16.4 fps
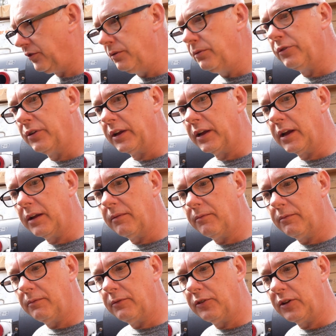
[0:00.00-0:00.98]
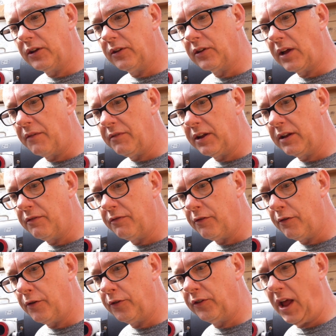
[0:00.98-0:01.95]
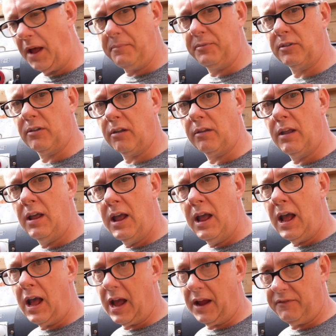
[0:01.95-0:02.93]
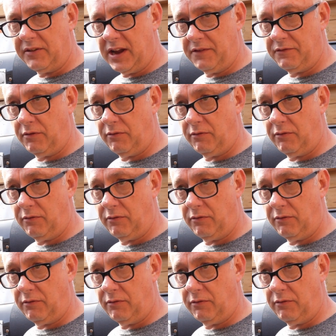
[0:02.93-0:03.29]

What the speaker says: using it, since having the first epsilon, I've never